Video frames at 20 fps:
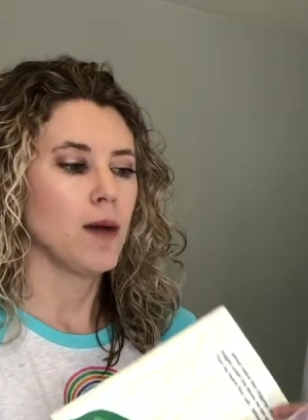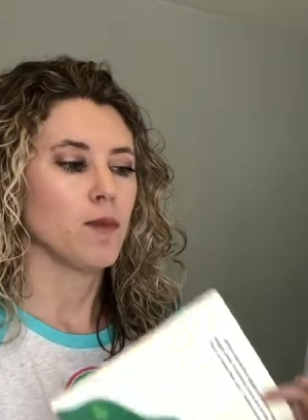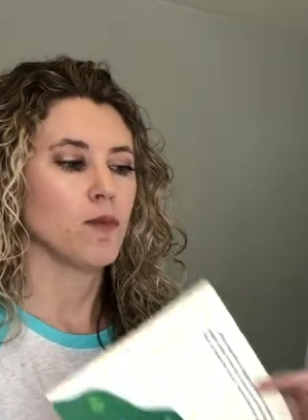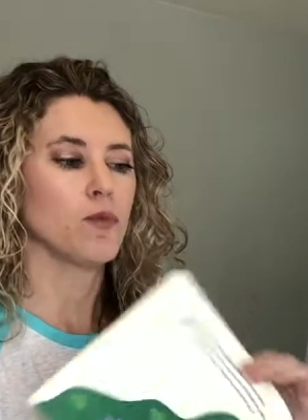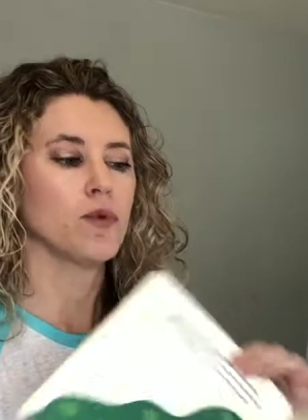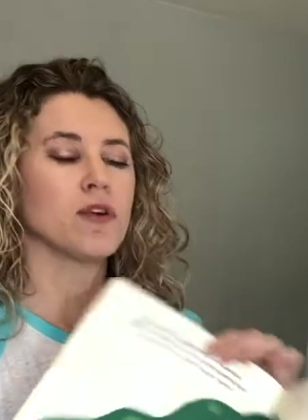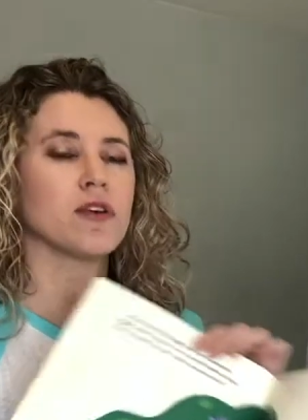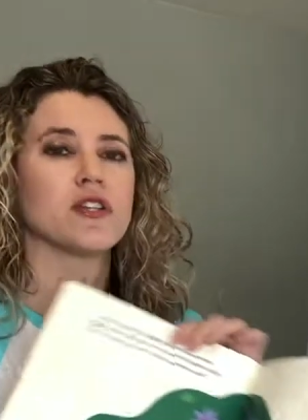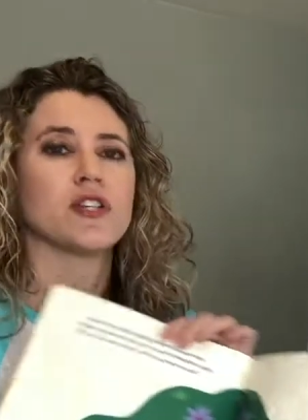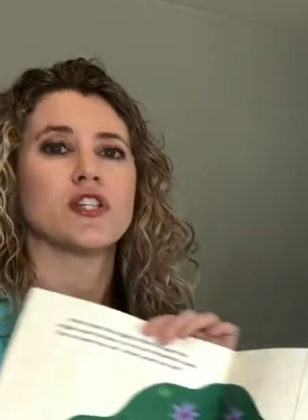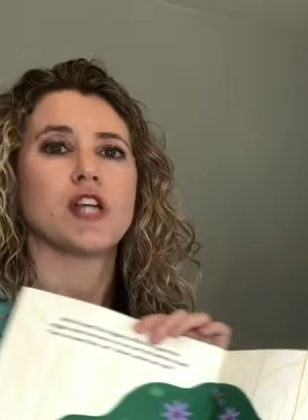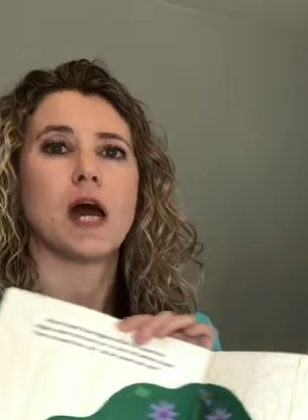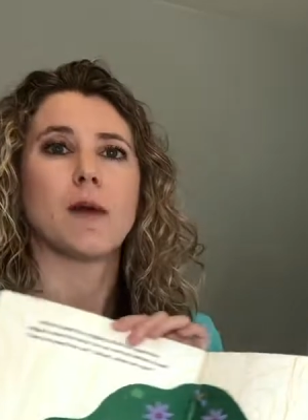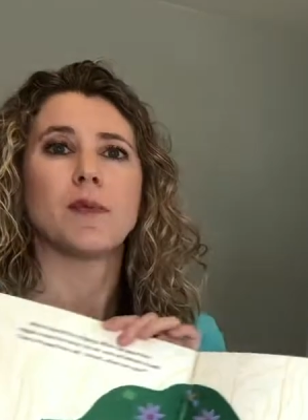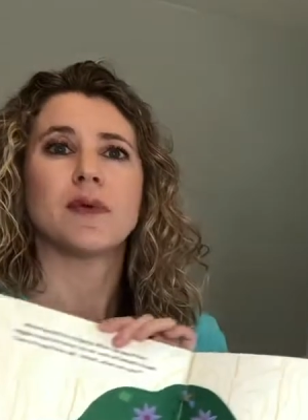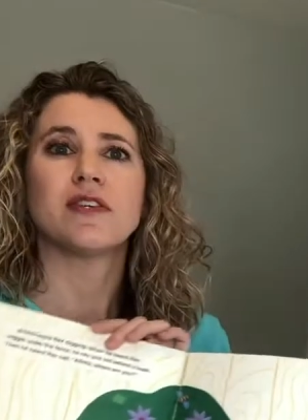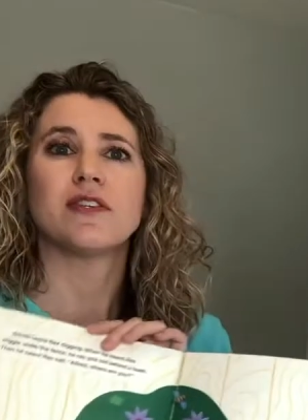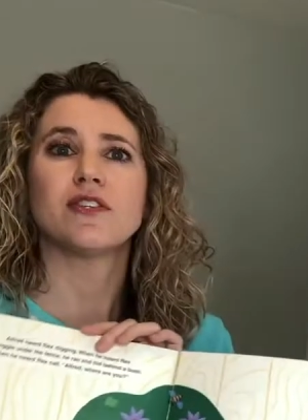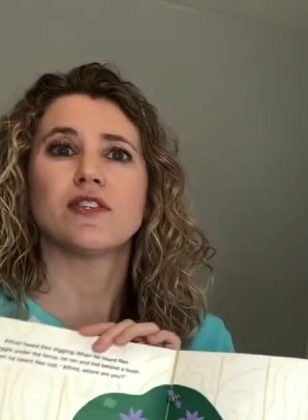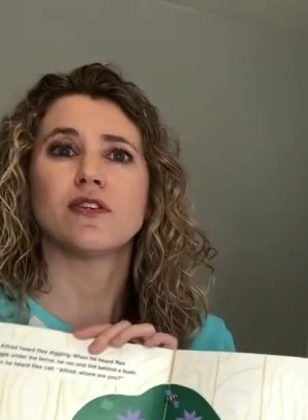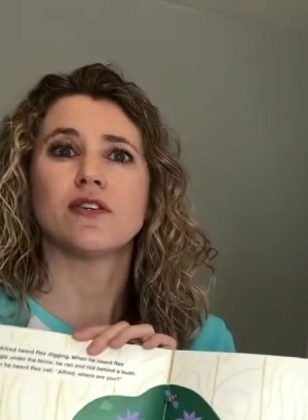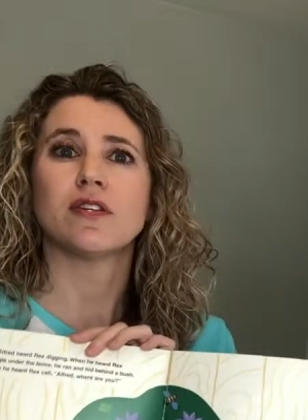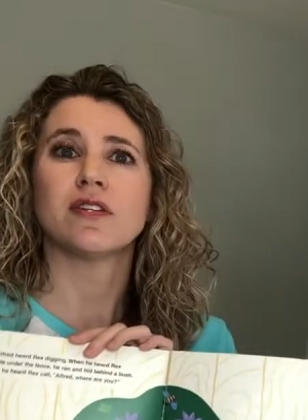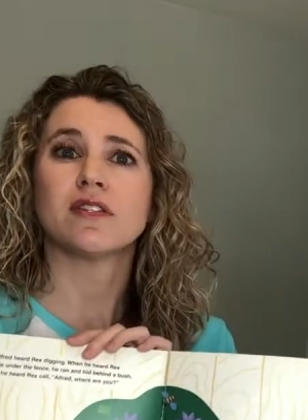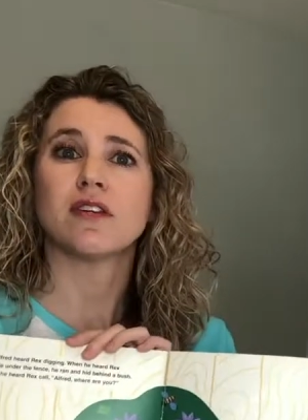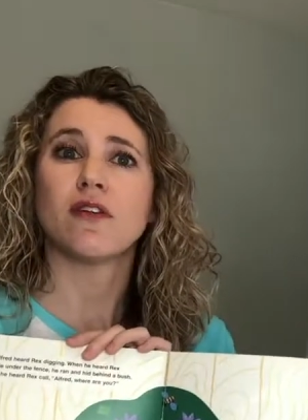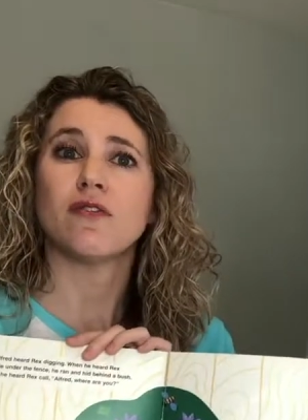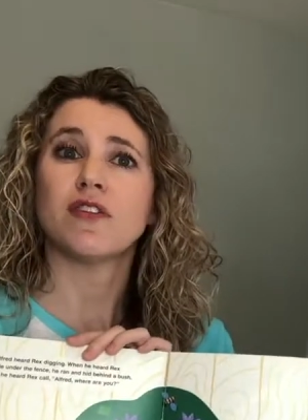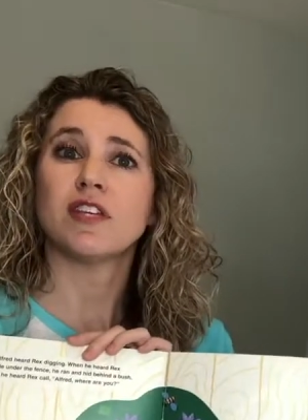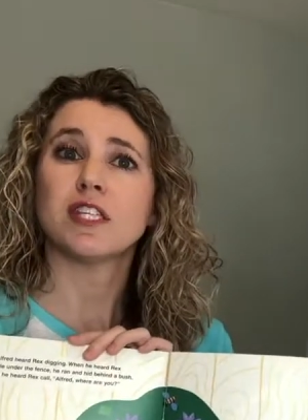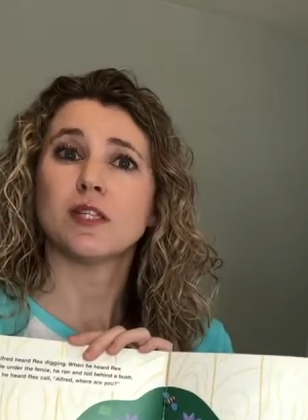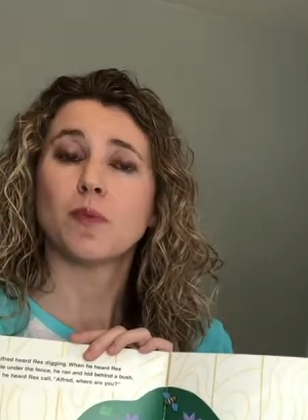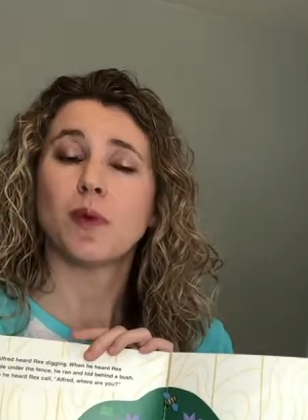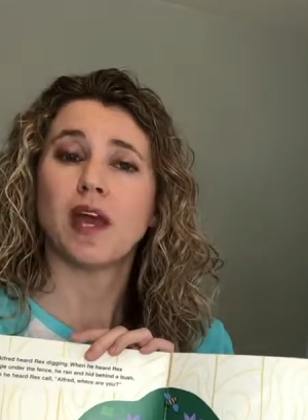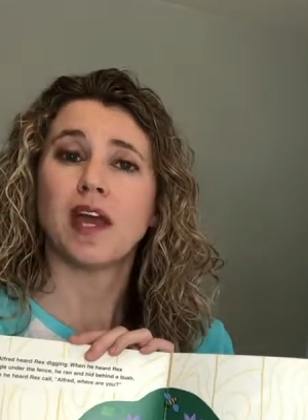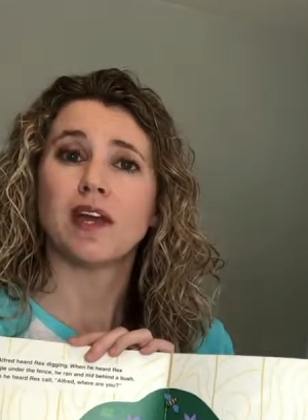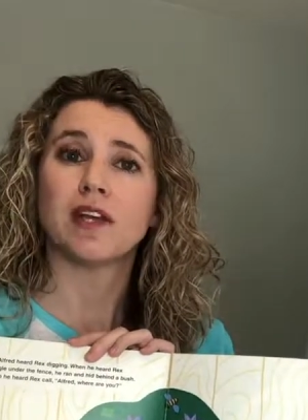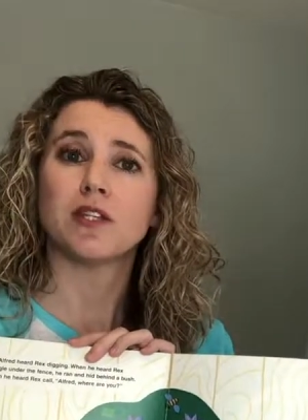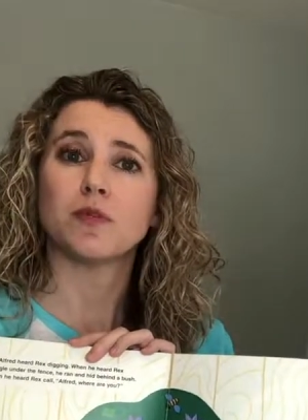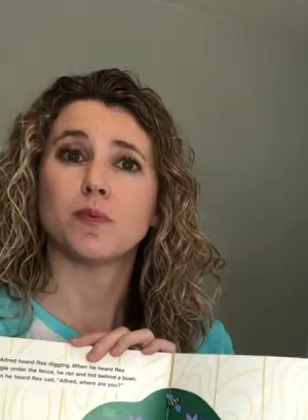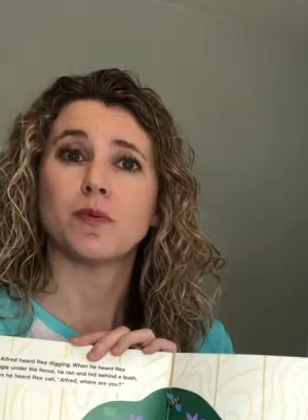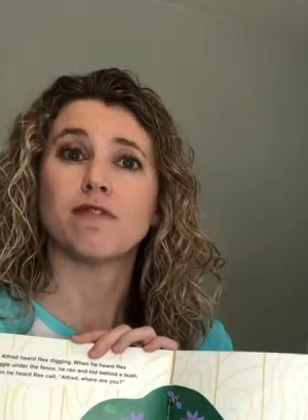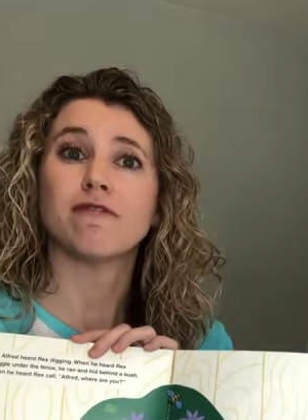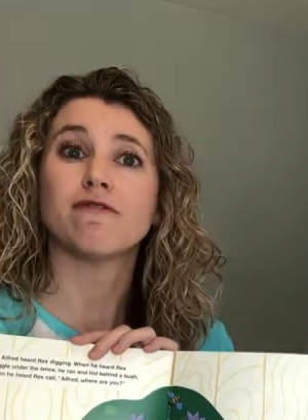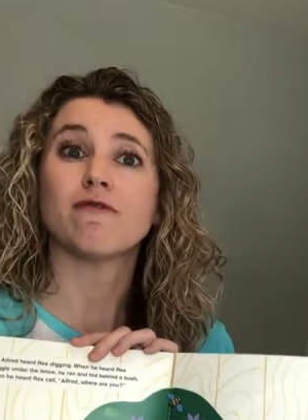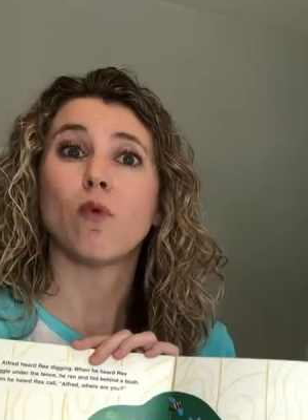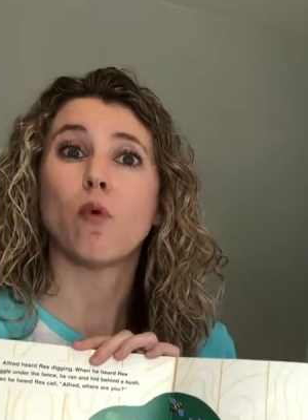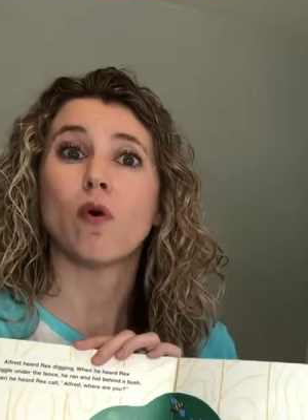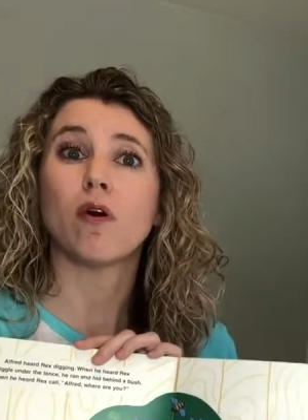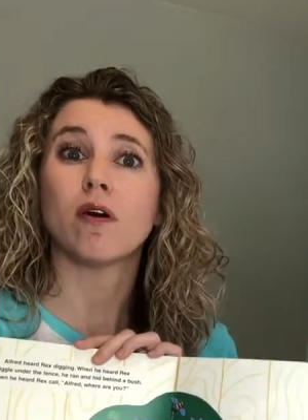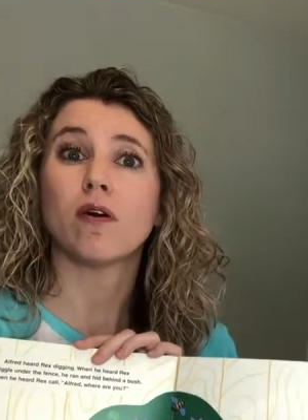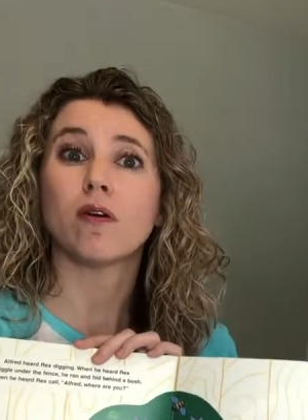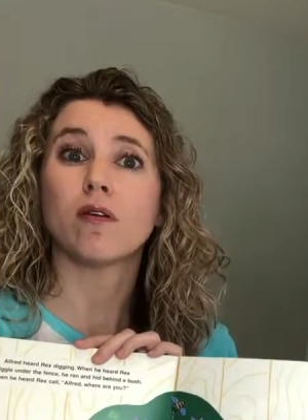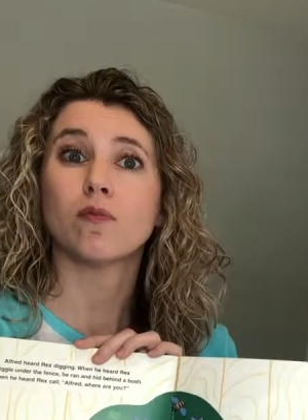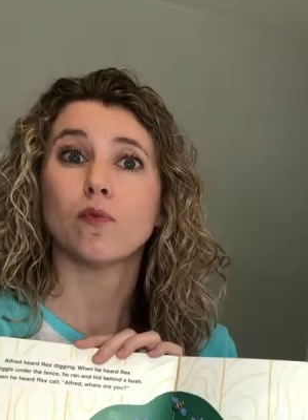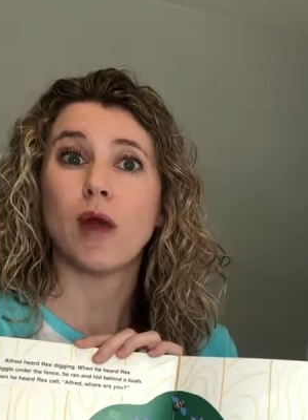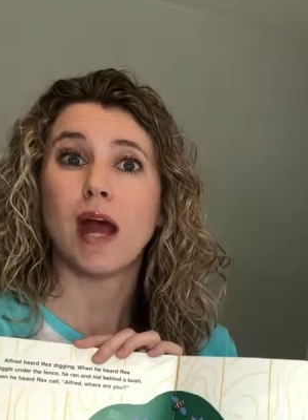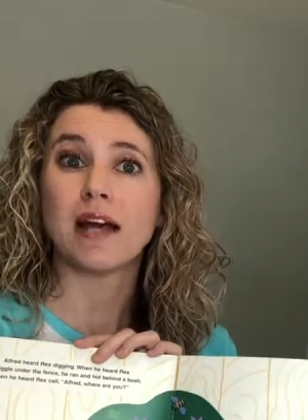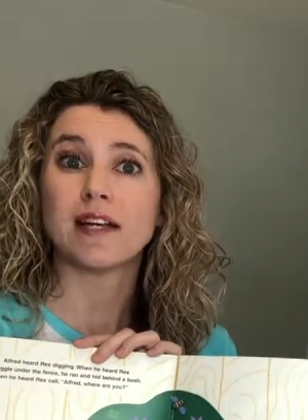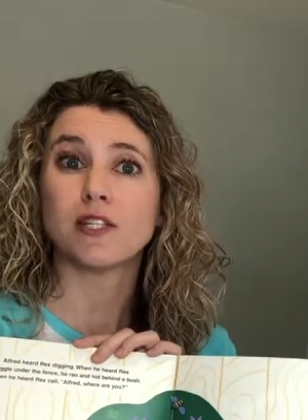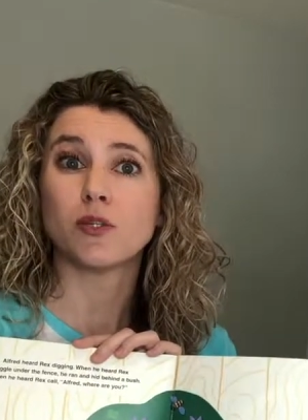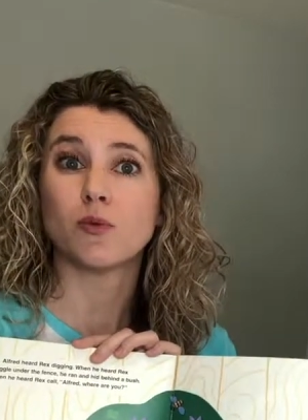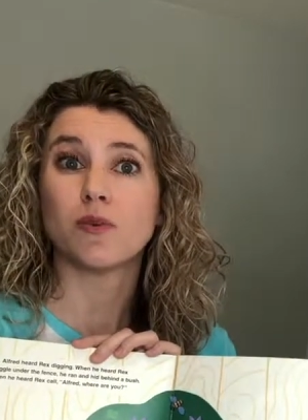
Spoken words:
we're stopping students on this page before Rex